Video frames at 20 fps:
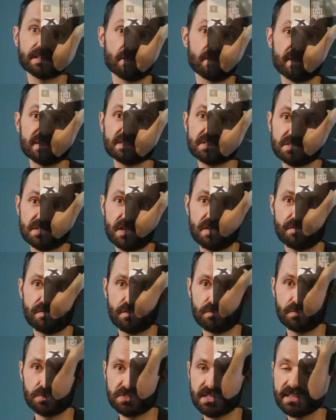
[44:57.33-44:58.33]
in my
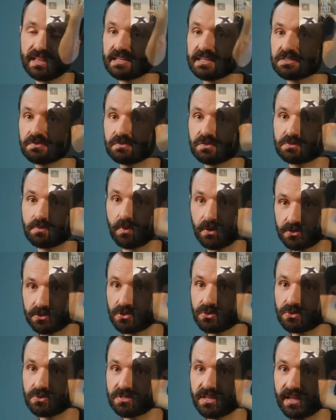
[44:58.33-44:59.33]
opinion, it
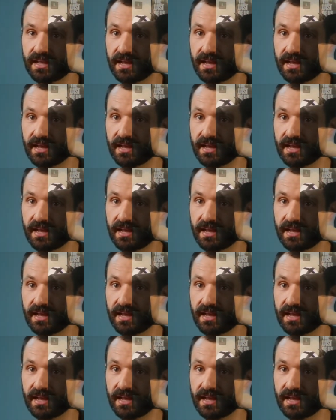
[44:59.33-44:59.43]
definitely